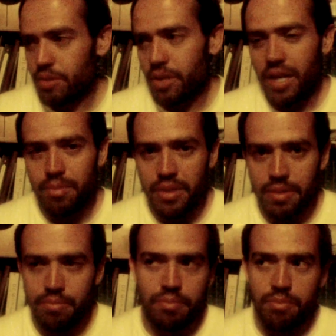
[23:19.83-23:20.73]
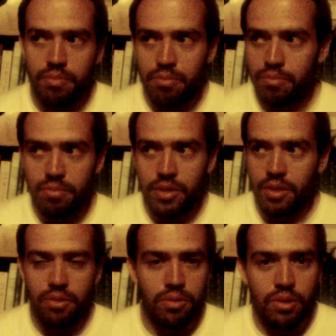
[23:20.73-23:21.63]
God may,
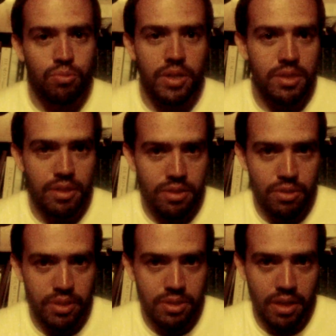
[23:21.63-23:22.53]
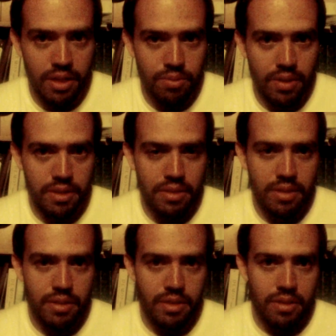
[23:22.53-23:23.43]
who knows what he's going to do? He's God, right?
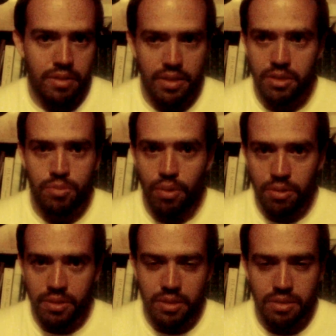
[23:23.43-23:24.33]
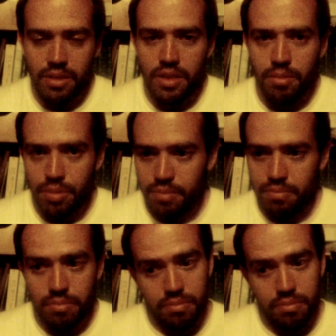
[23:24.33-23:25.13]
He's smarter than us. But